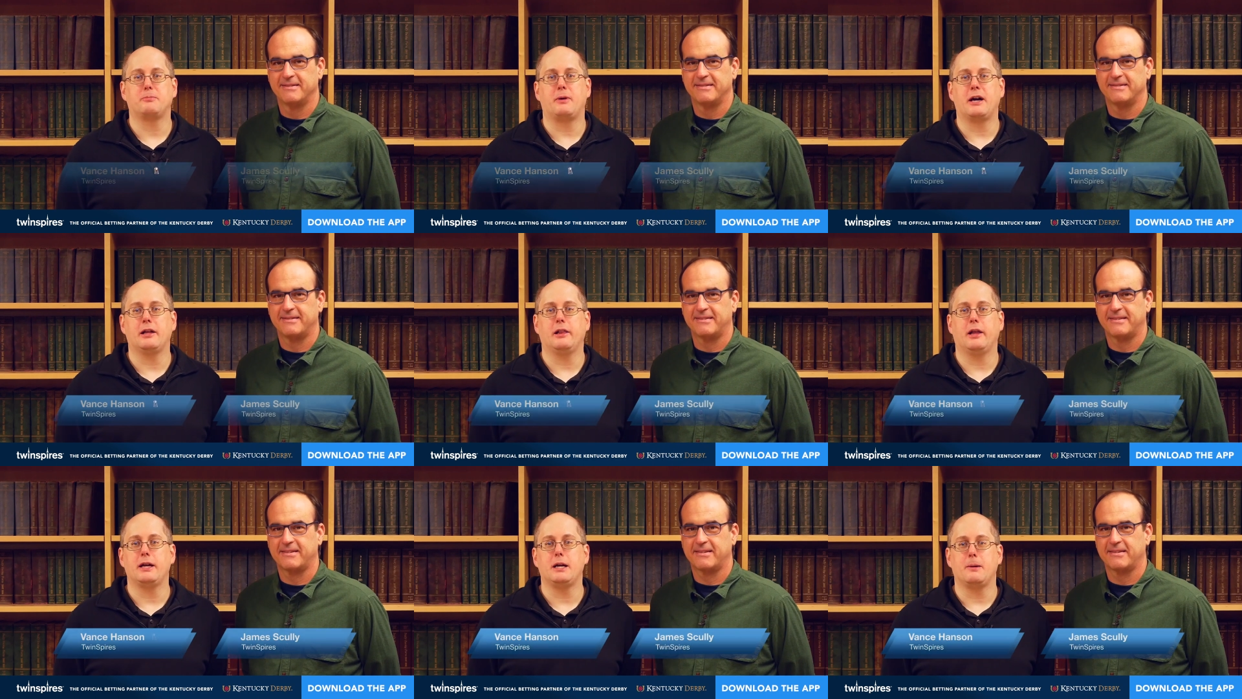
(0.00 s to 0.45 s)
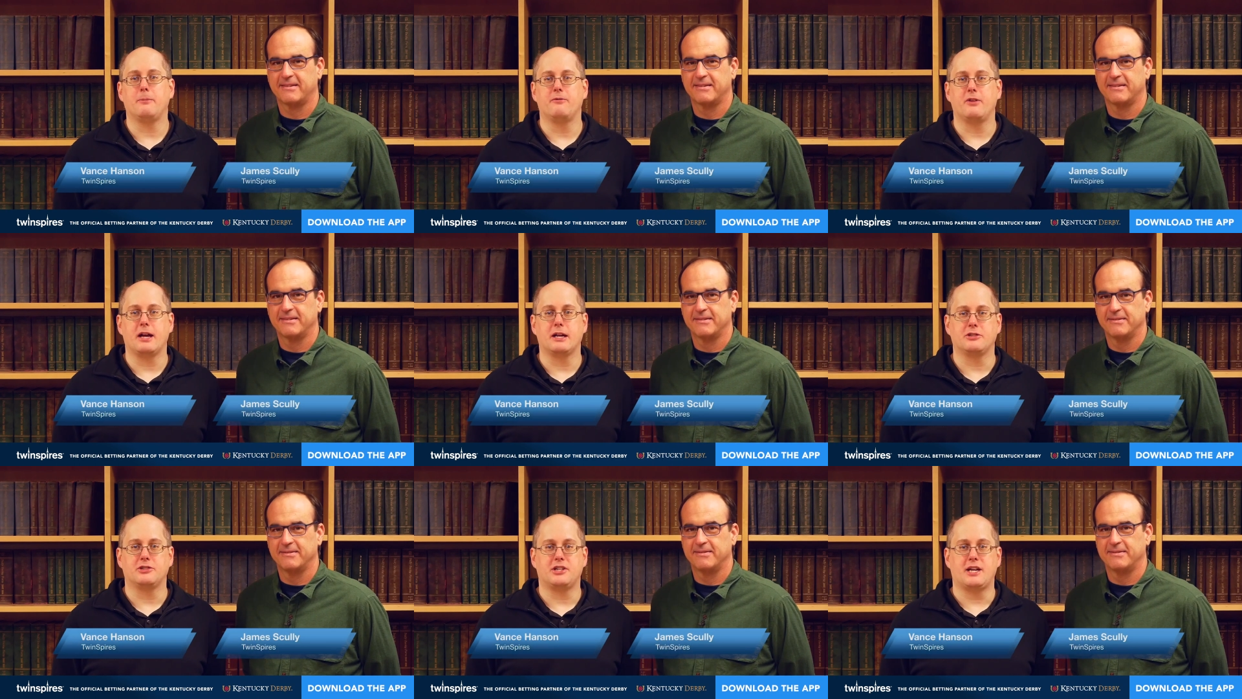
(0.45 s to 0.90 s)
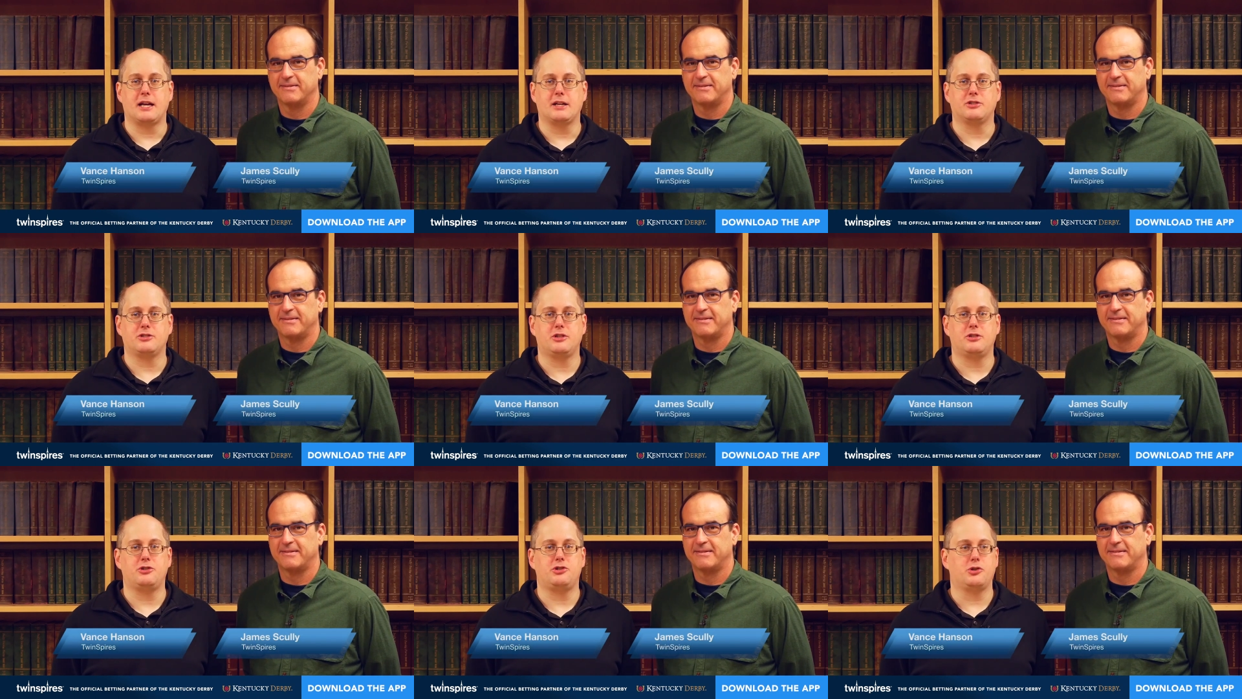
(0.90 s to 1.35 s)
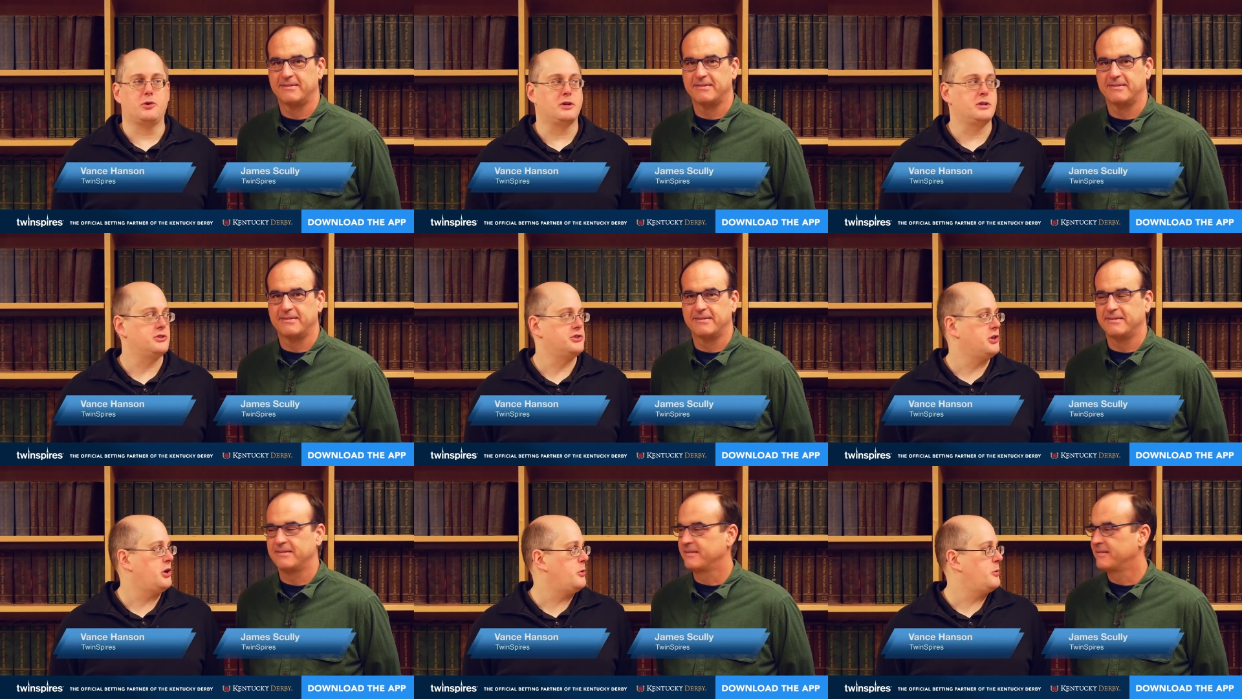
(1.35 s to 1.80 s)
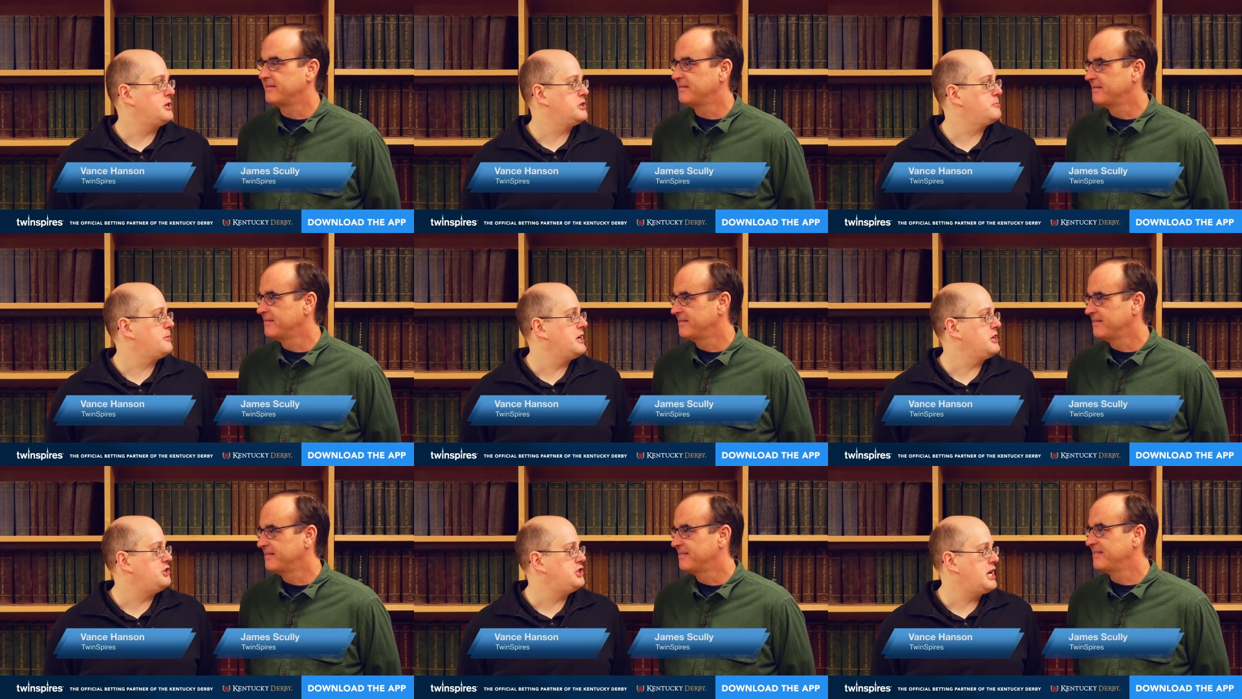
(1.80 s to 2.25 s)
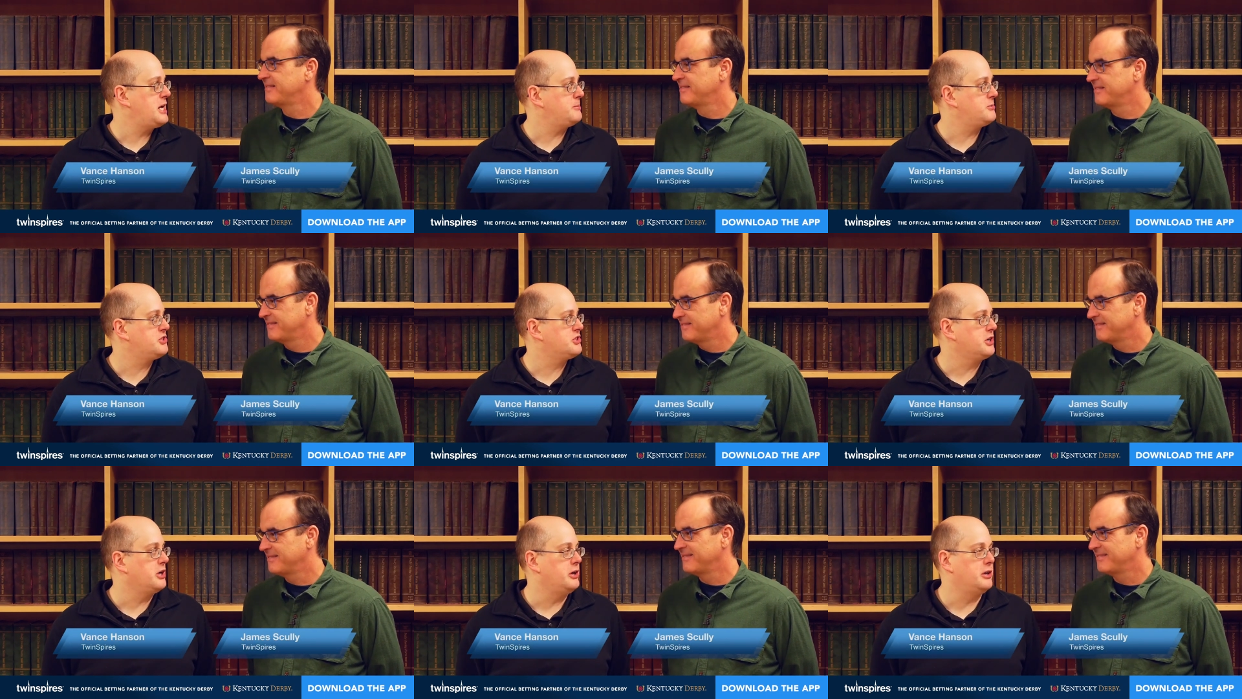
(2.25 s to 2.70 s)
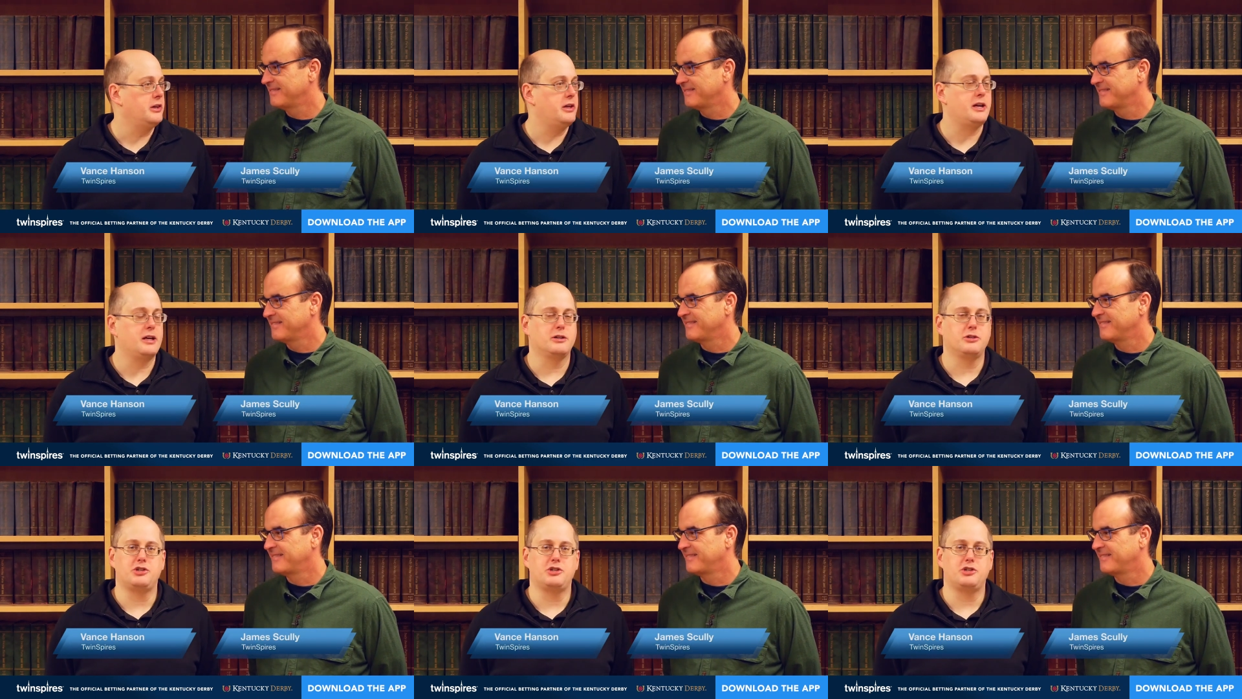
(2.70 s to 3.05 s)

Speaker 1: Spotlight. I'm Vance Hanson, joined as always by James Scully.